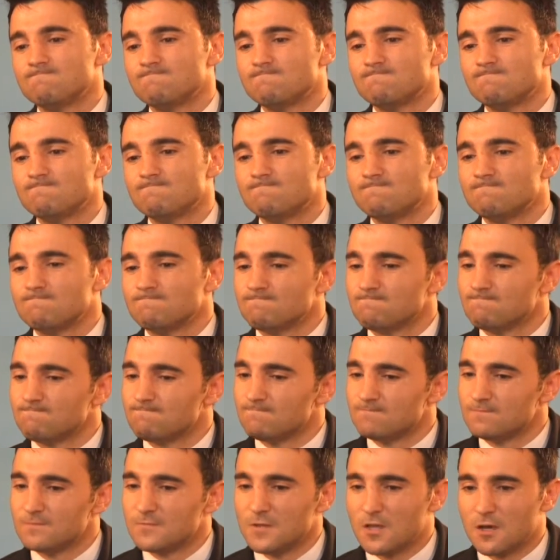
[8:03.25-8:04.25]

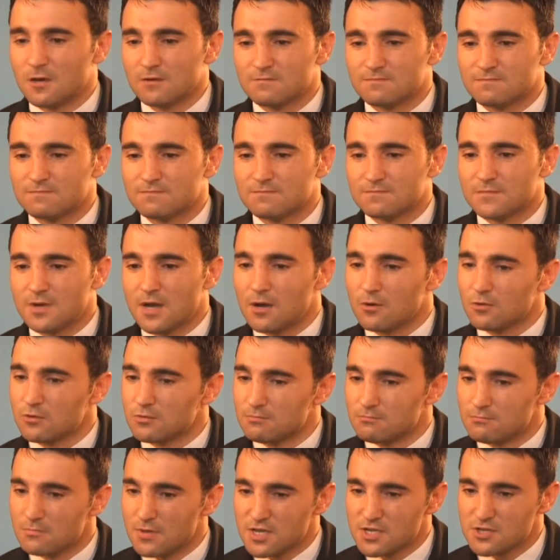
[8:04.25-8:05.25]
Mm, no, I would
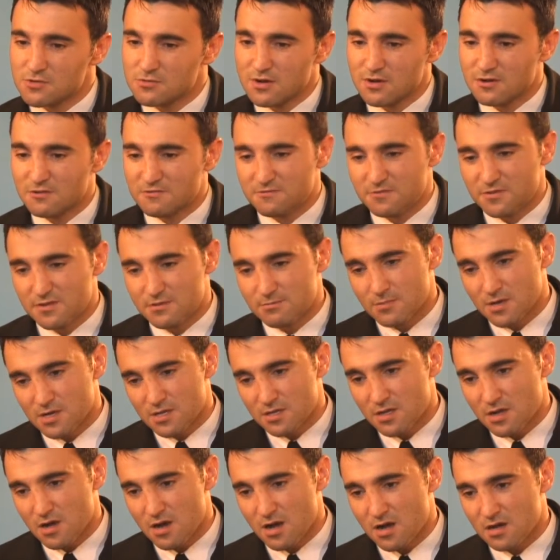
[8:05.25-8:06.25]
much rather feed my
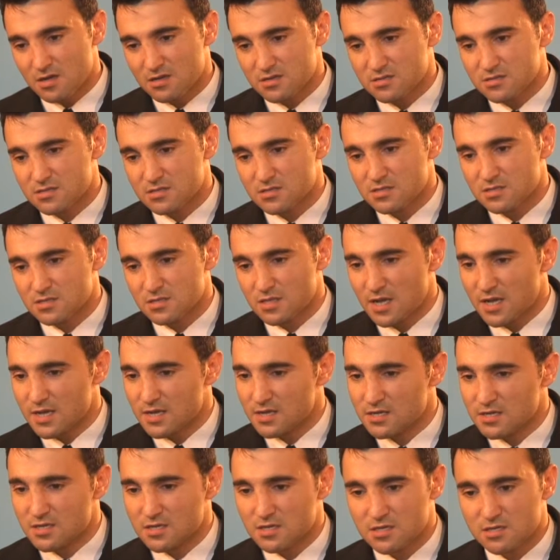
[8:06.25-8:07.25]
dogs like
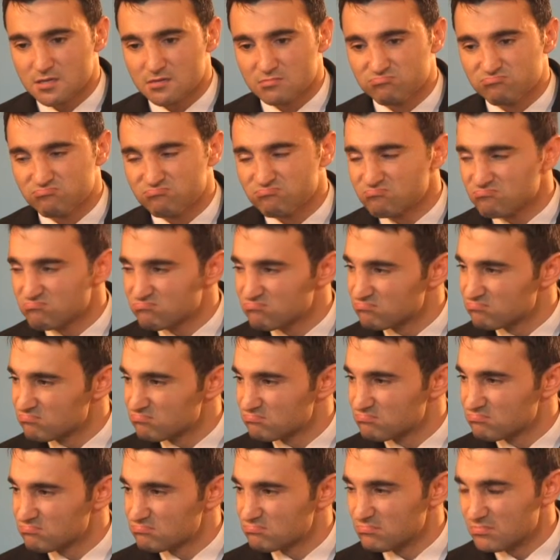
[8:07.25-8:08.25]

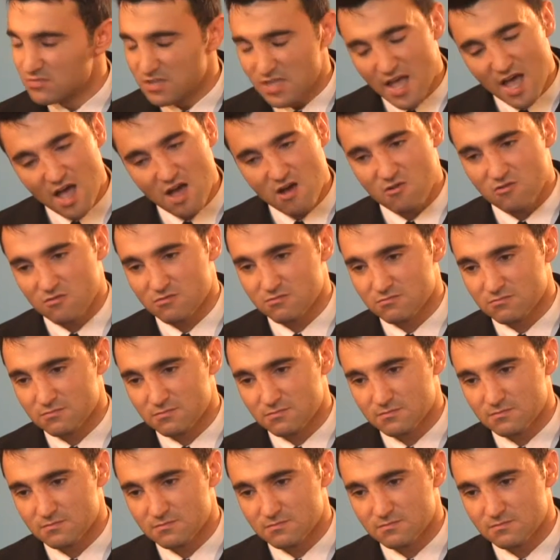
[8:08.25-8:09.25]
now.
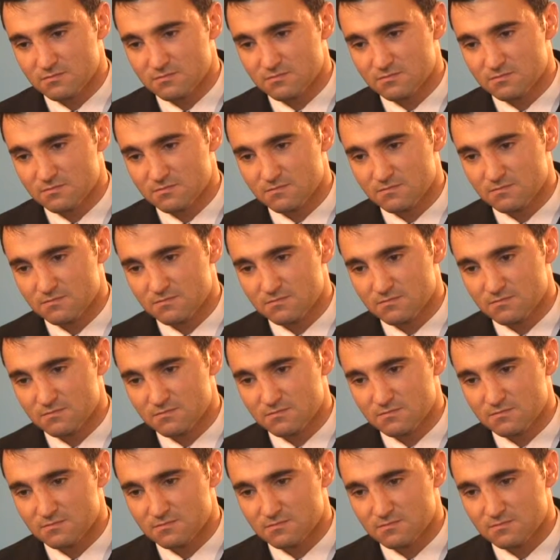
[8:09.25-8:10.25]

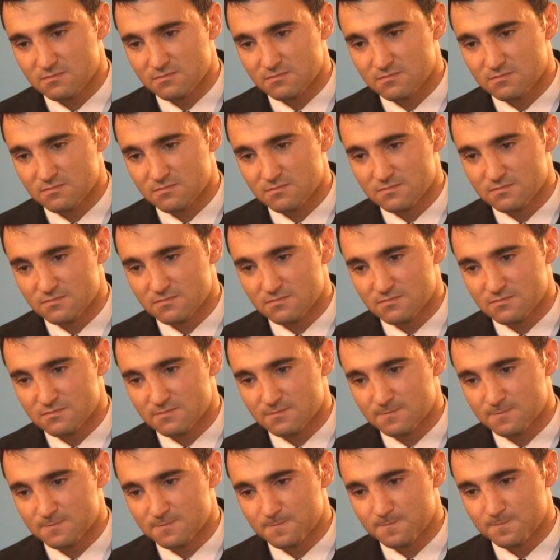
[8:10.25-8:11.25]
Okay,
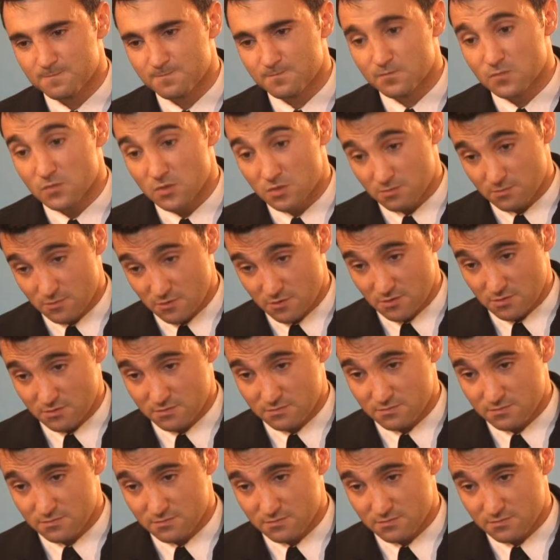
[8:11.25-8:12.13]
tomorrow. Tomorrow.